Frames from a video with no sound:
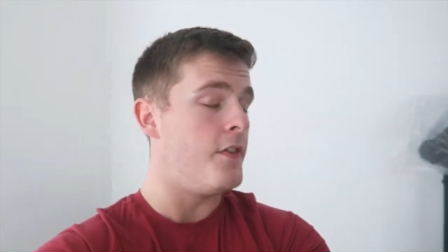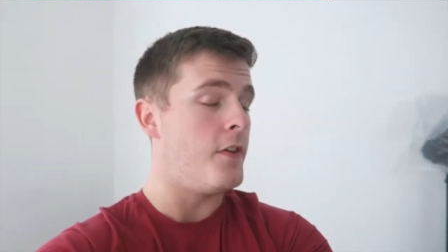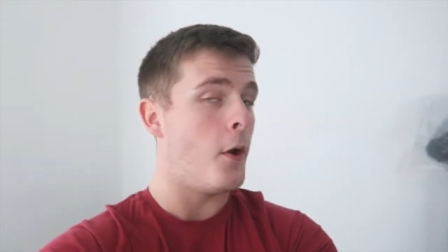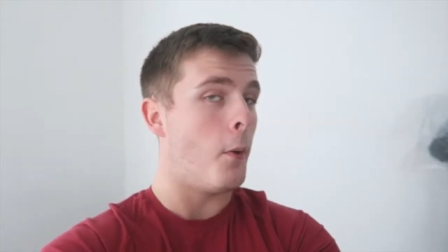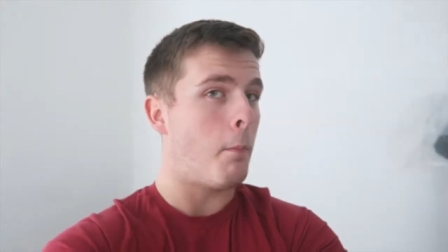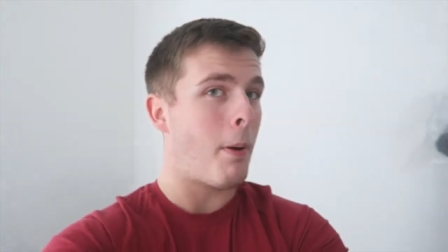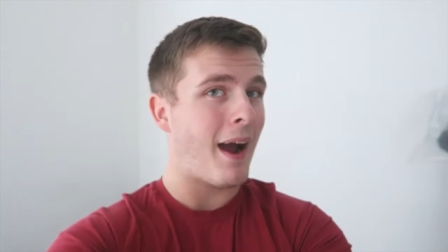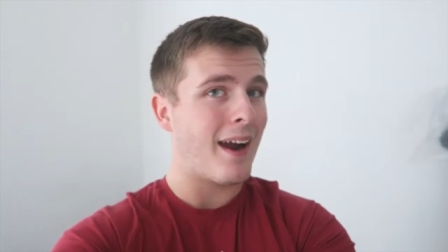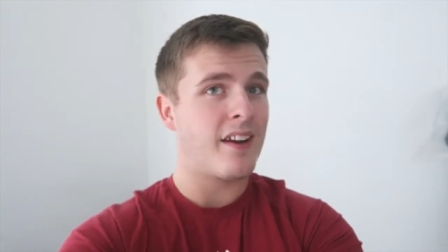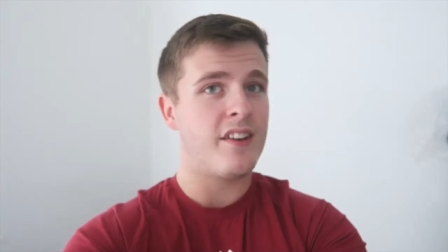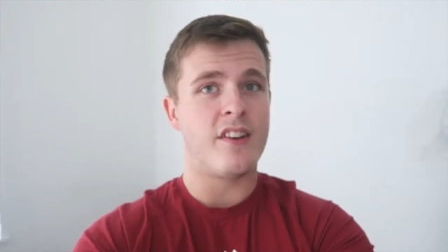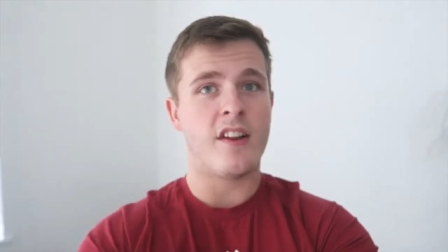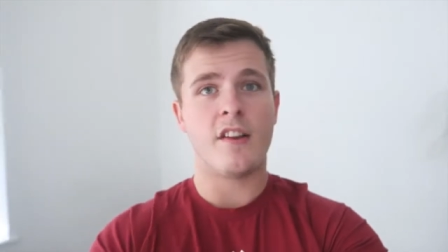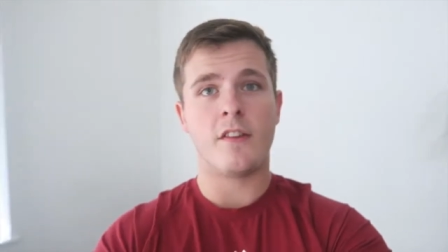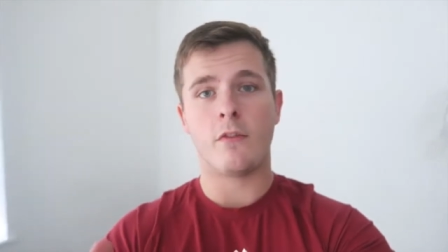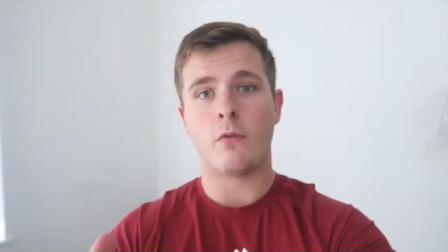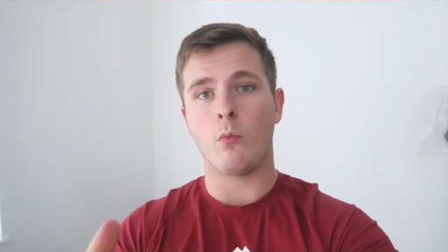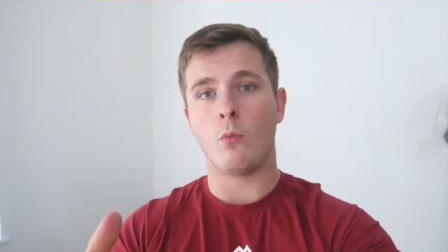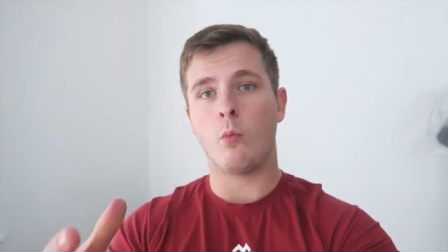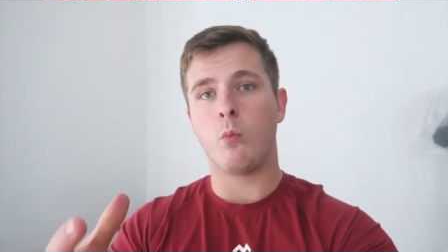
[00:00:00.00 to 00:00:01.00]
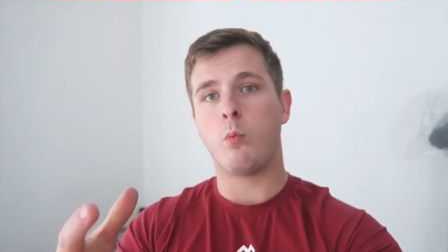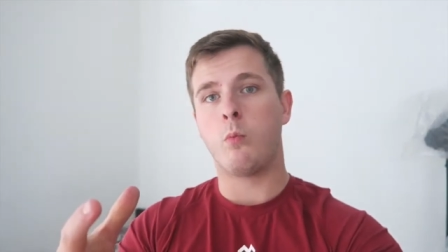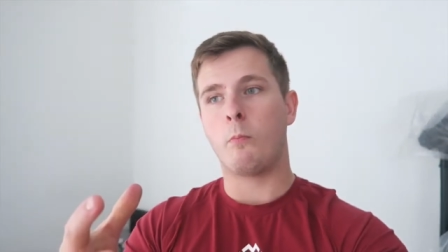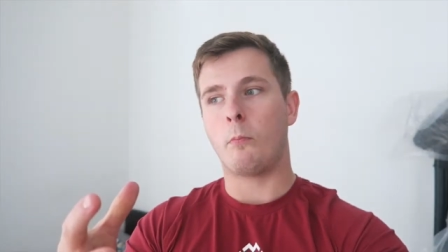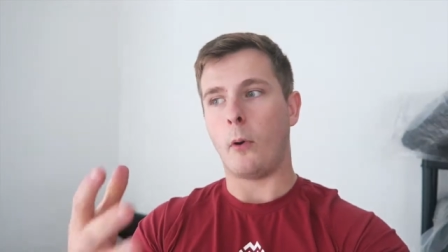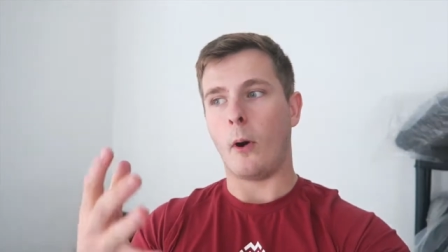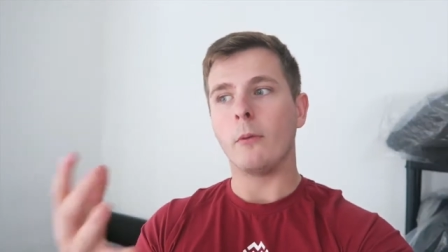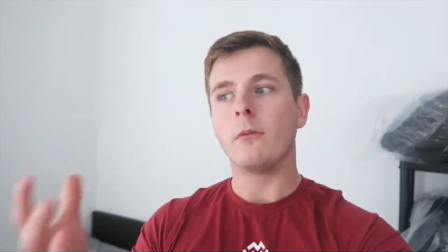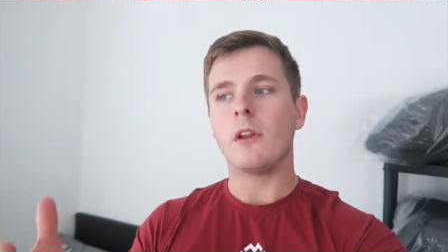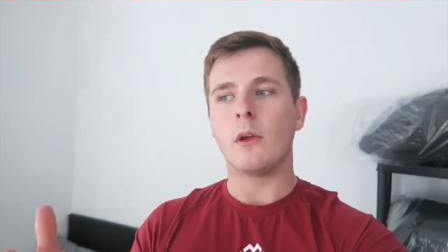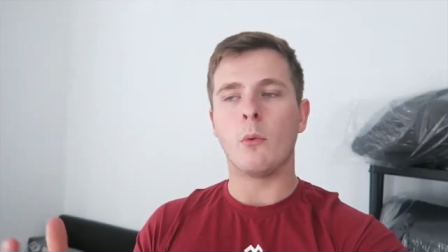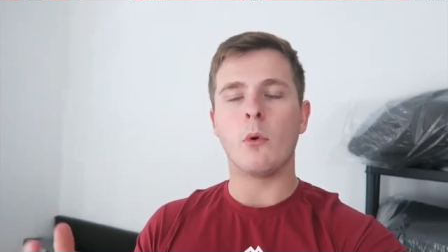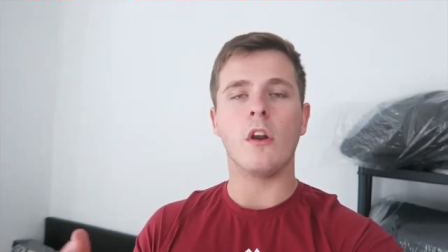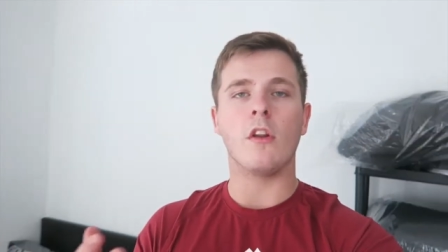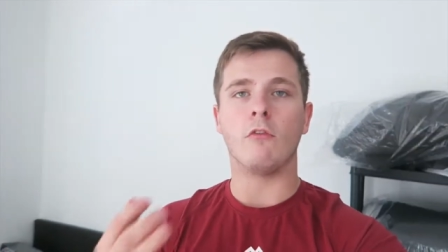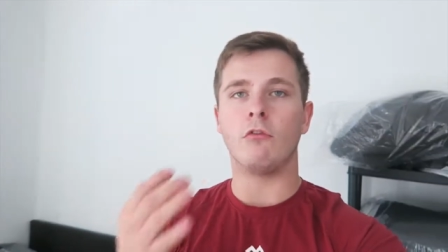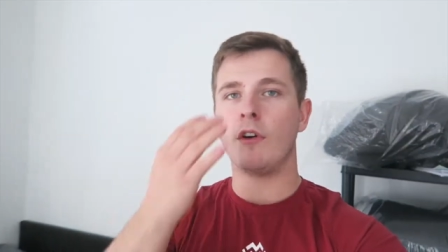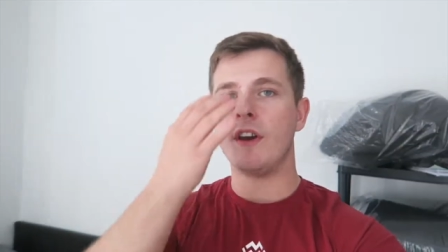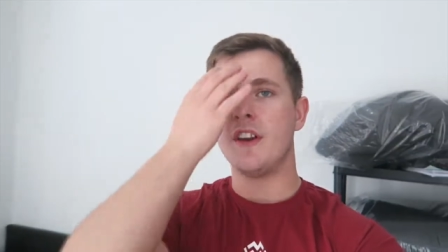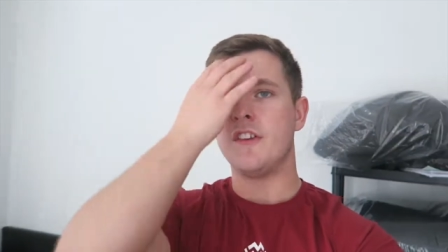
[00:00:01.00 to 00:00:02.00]
your packages probably will
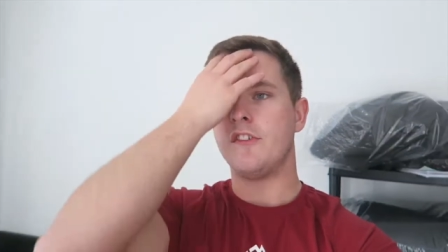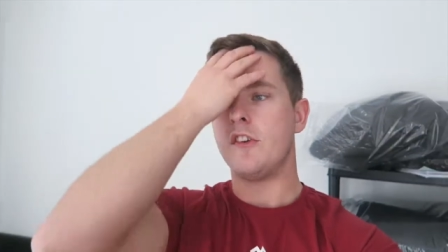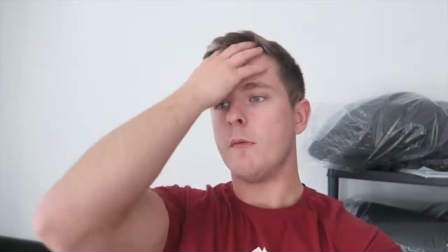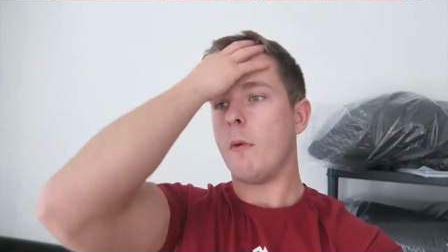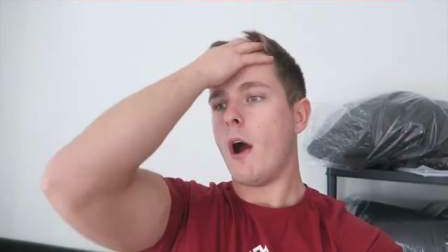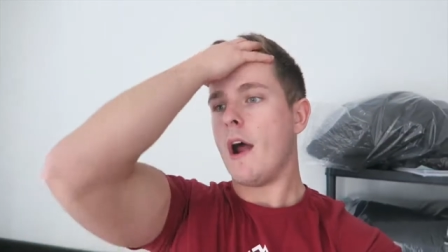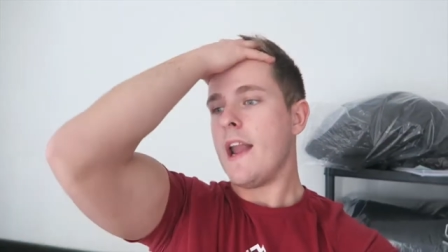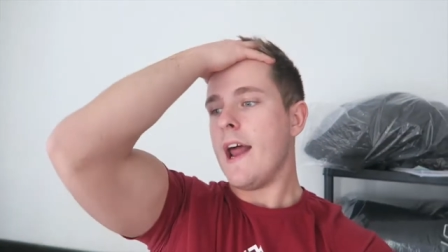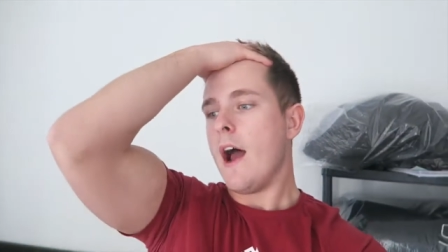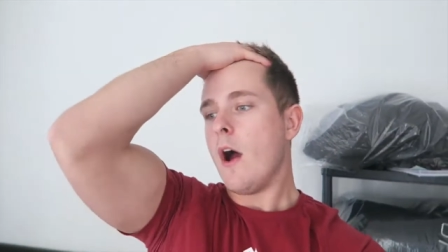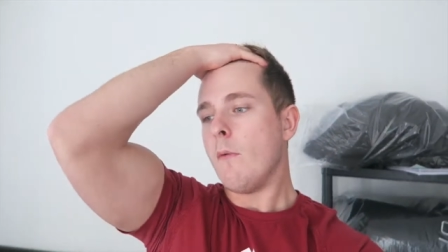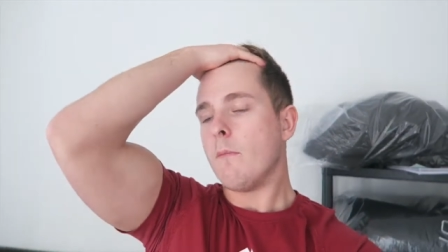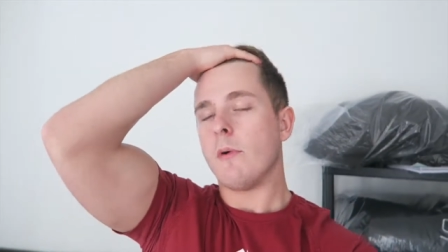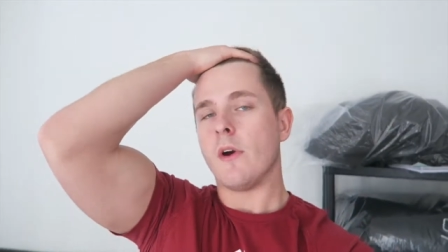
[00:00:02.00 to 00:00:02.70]
have reached you by now,